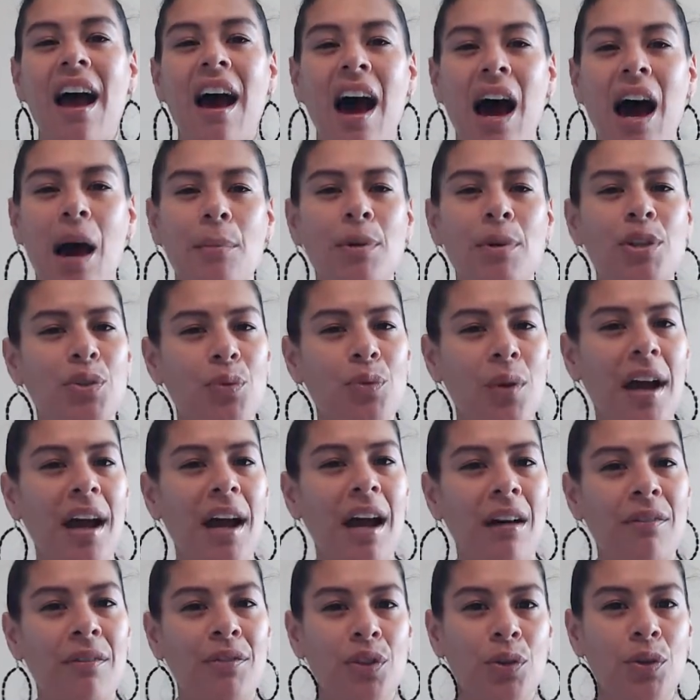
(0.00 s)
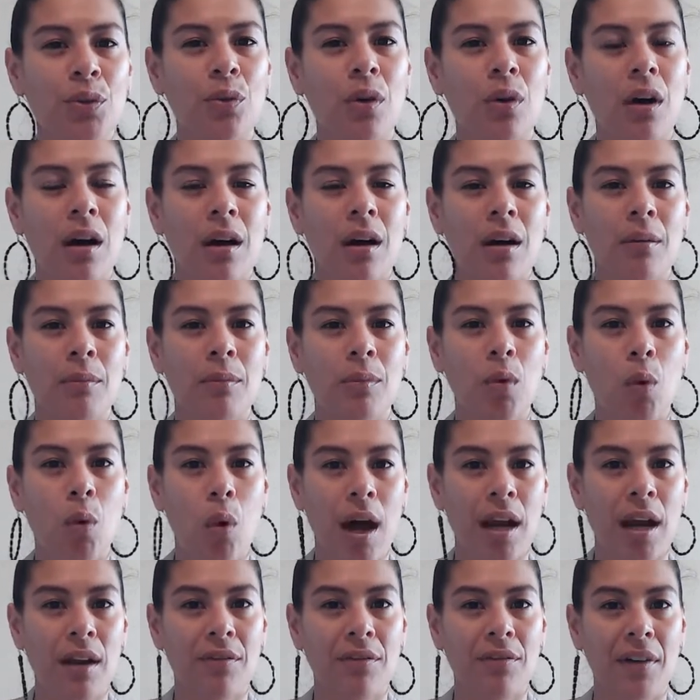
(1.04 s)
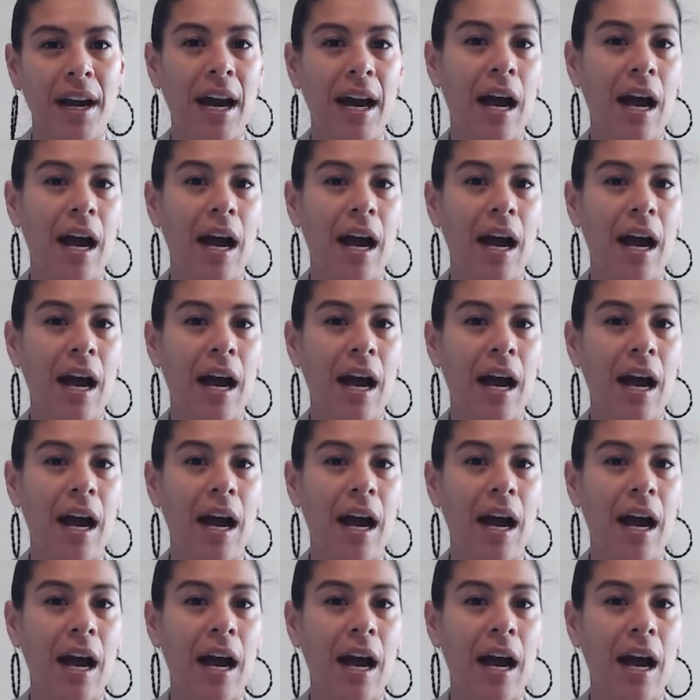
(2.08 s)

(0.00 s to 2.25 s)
How much do I have to qualify?